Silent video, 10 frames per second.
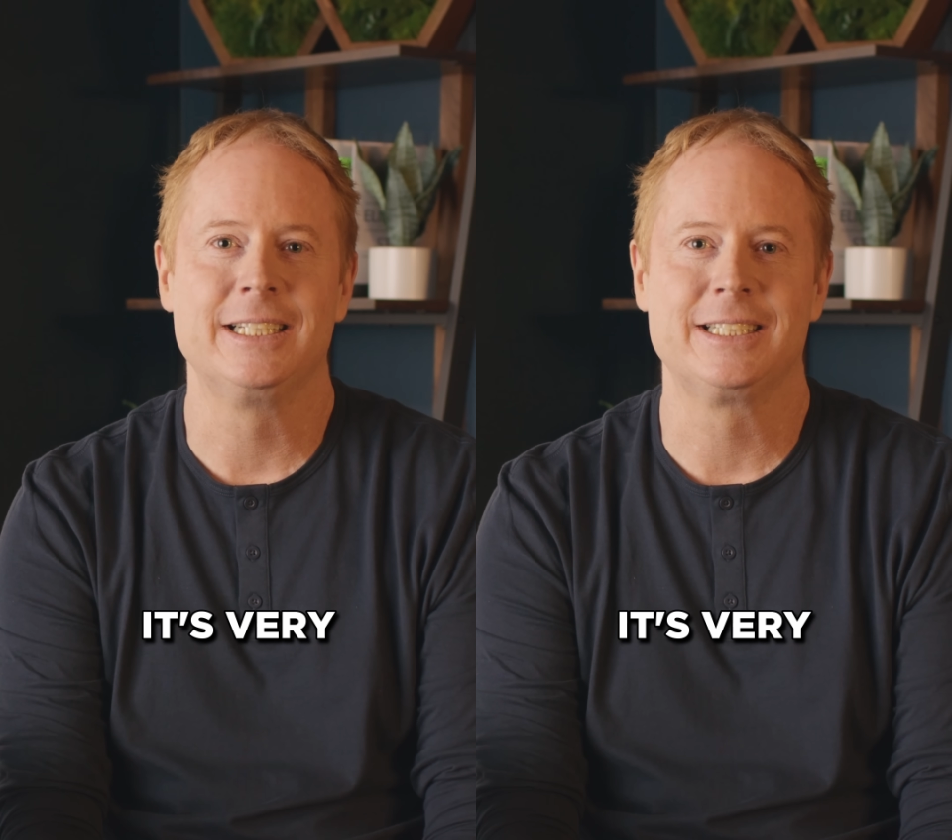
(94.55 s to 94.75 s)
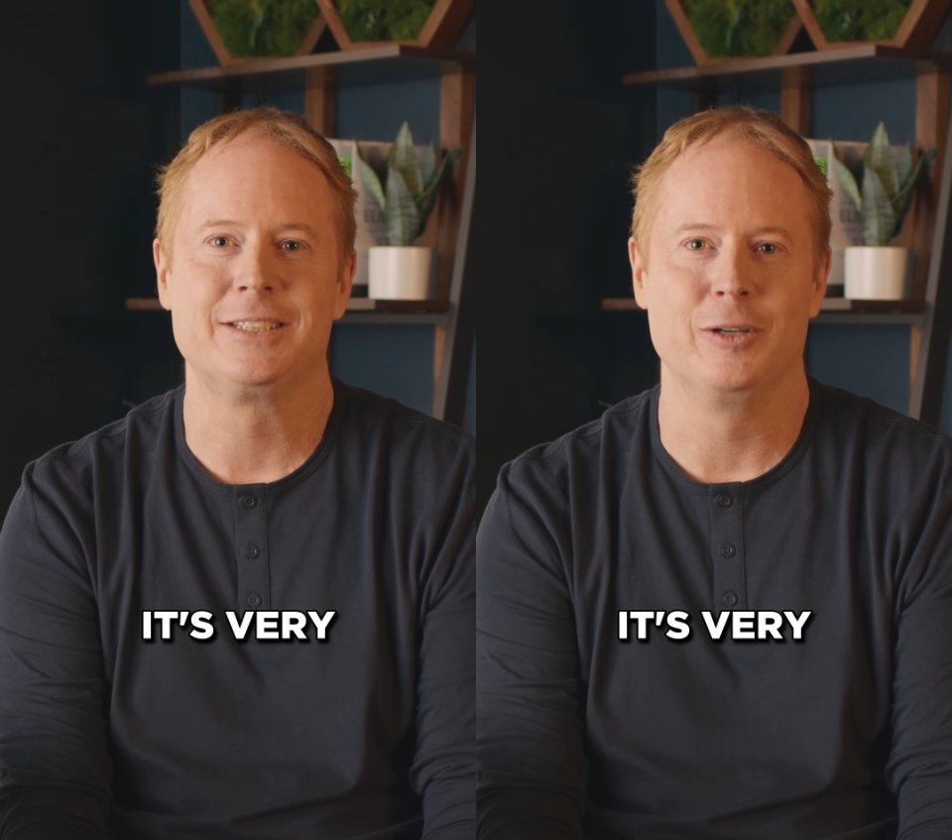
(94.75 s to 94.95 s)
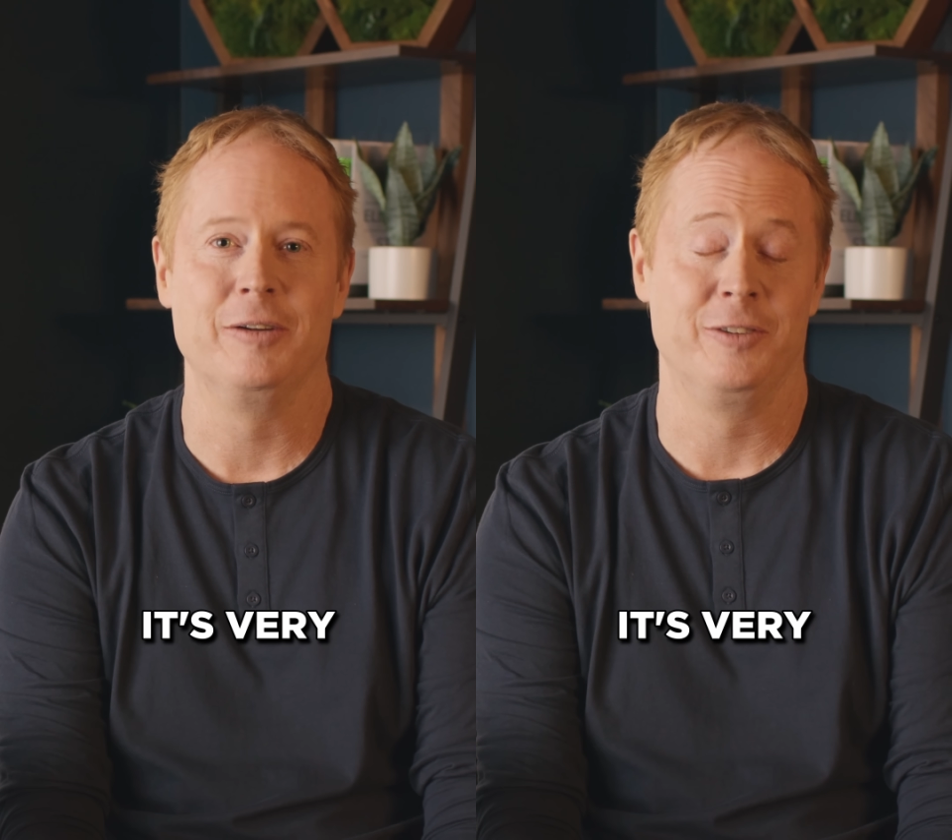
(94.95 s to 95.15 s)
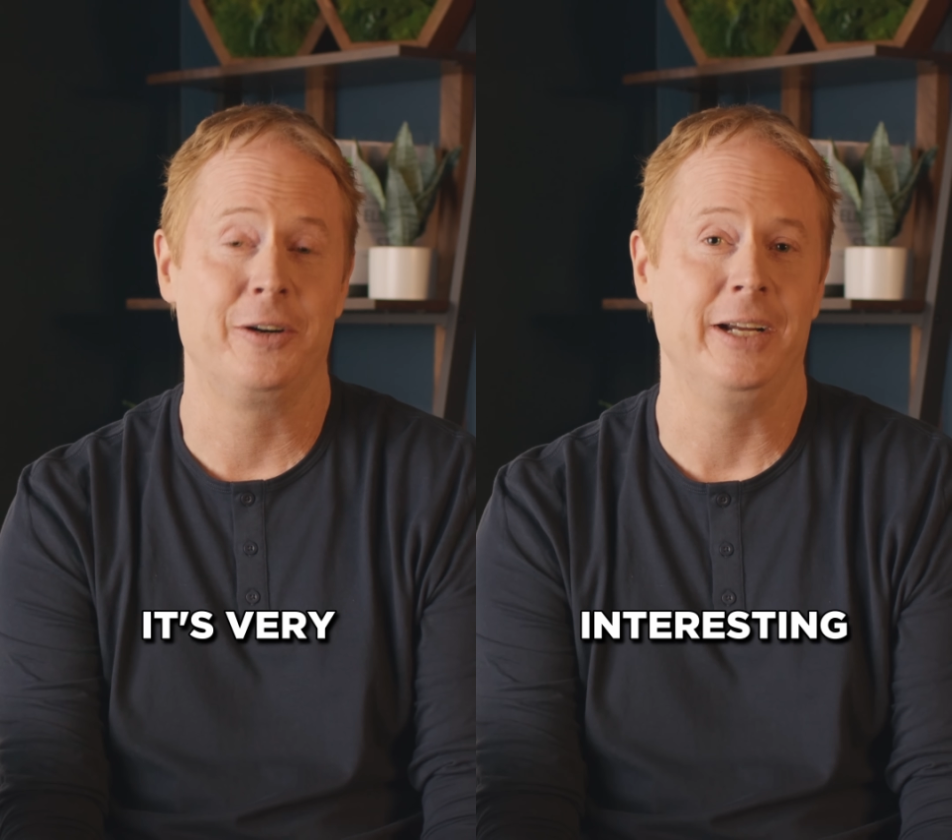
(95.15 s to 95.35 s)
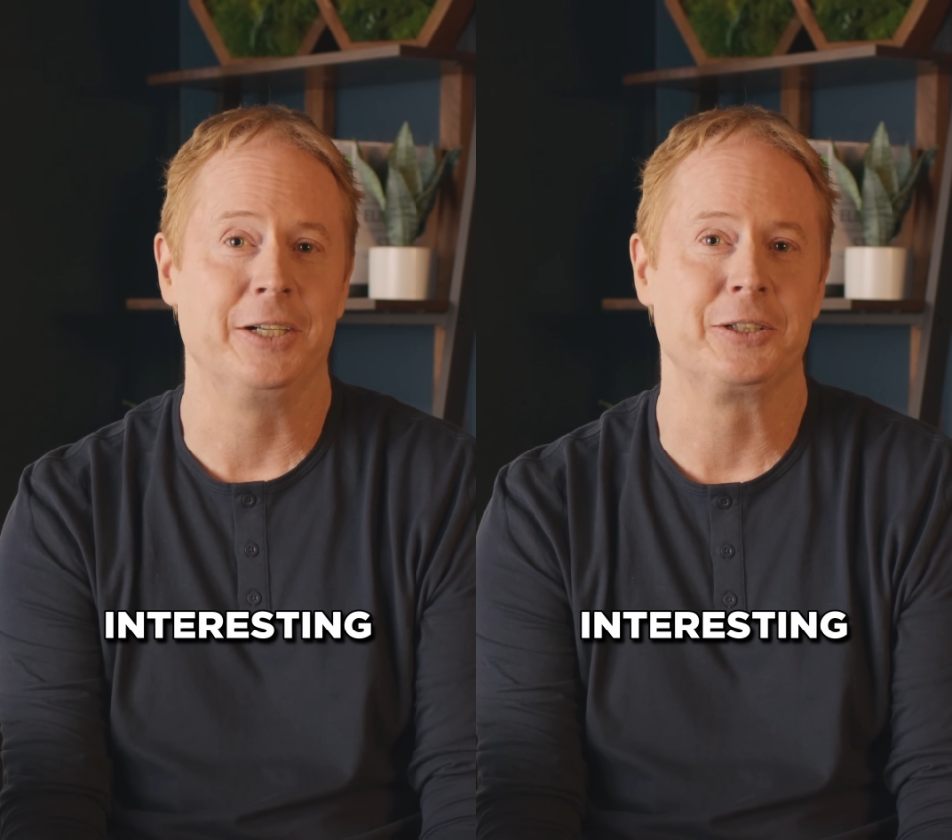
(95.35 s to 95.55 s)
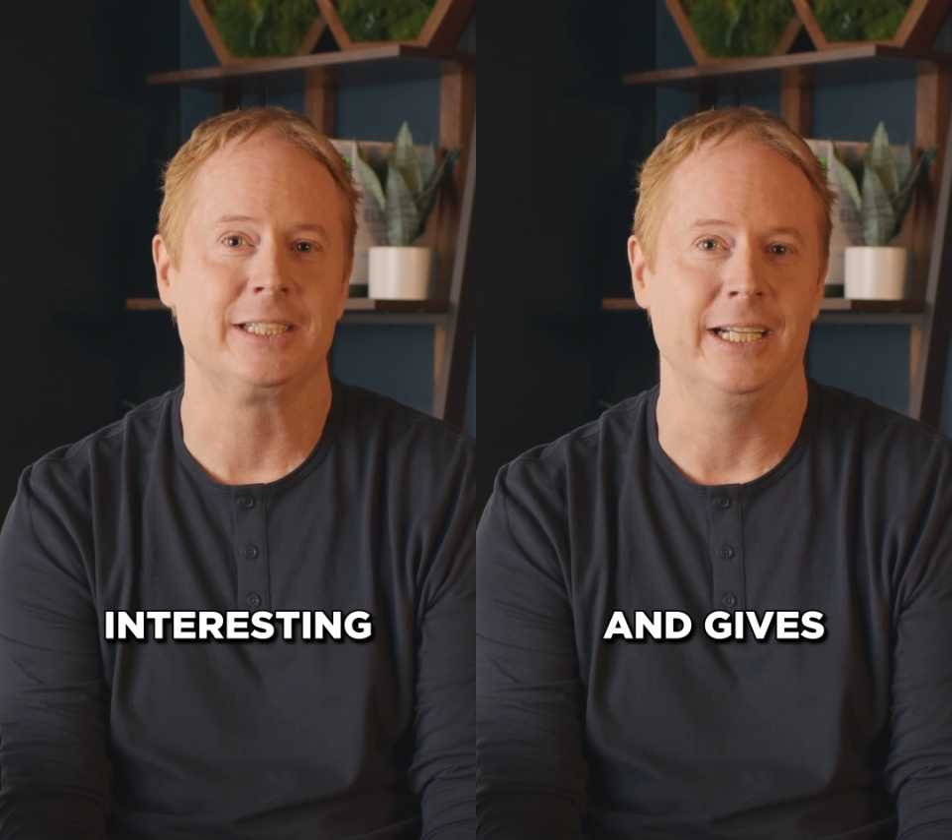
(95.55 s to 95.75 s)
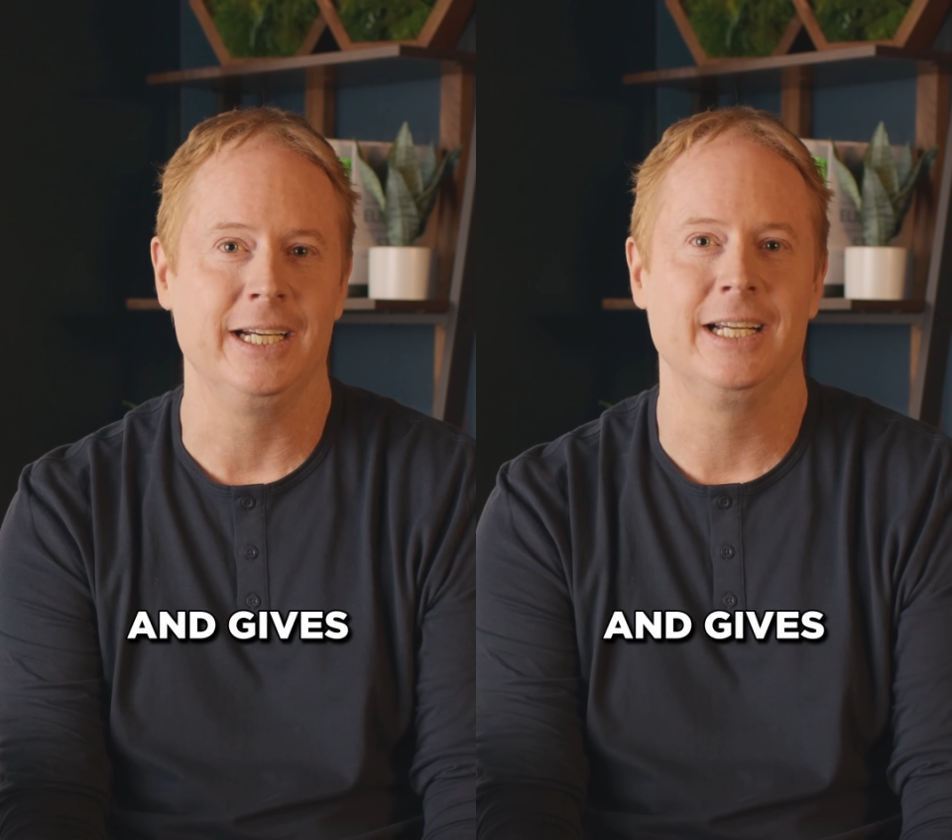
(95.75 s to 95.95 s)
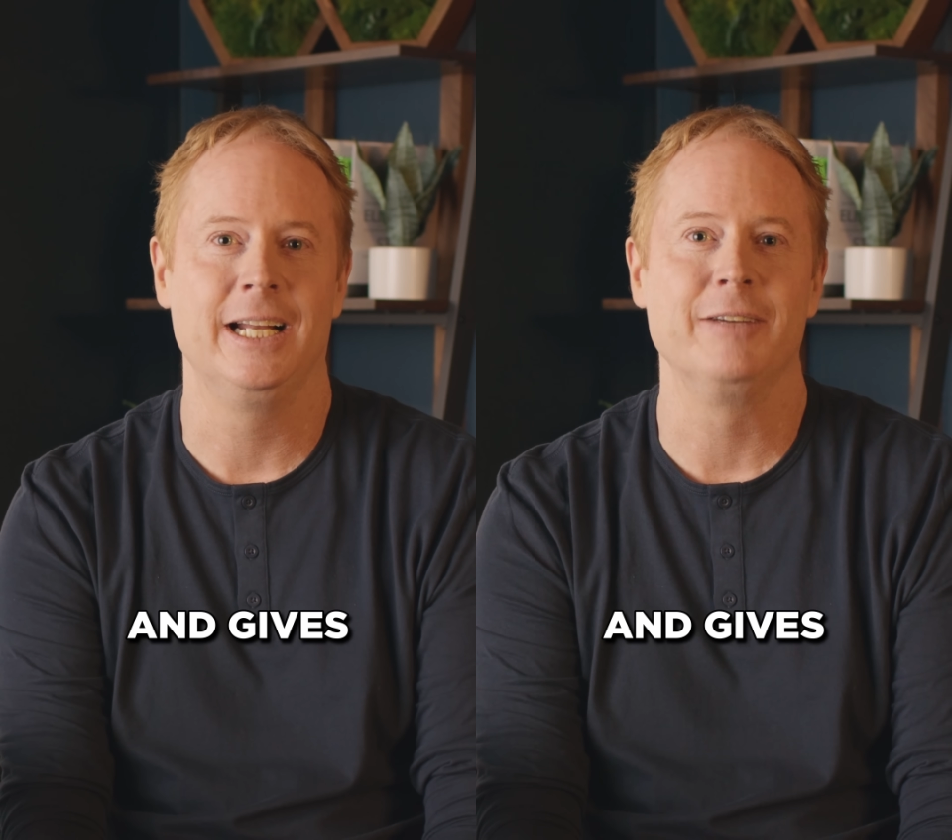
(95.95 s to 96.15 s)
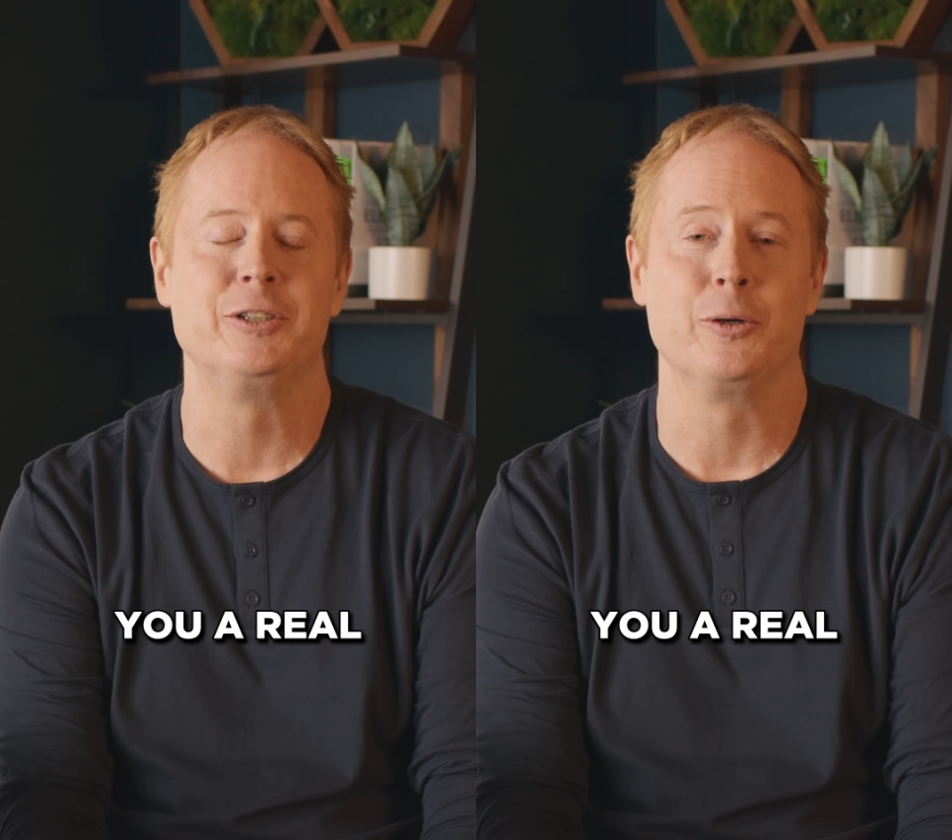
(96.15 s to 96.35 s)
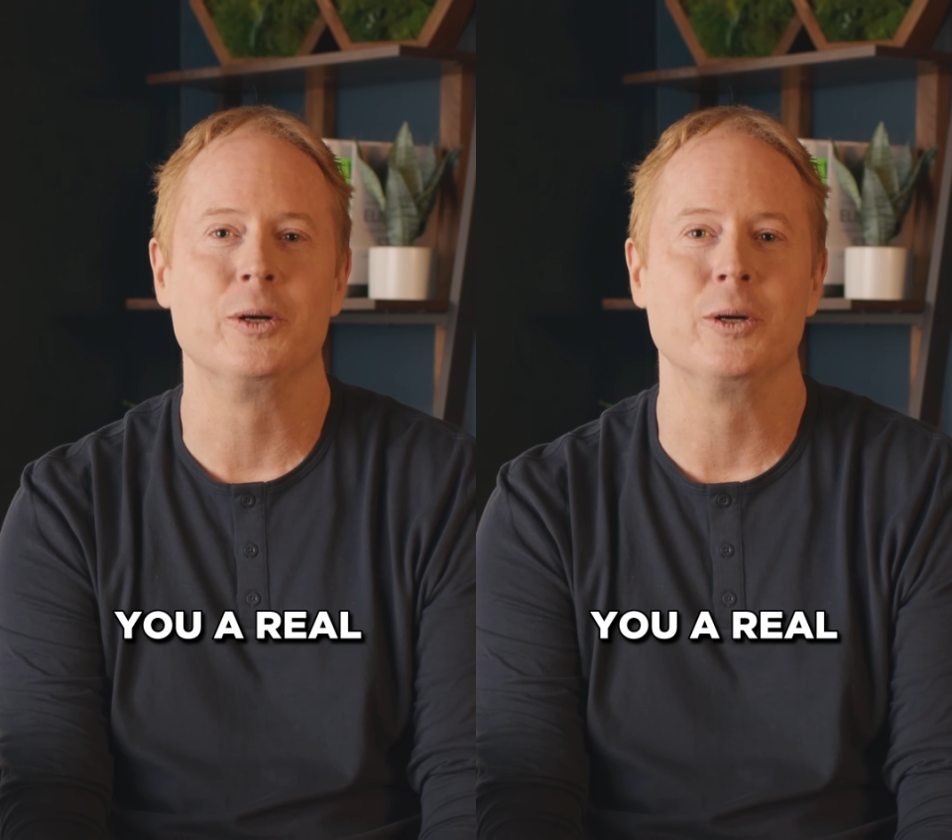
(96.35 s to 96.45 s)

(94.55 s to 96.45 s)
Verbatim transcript: It's very interesting and gives you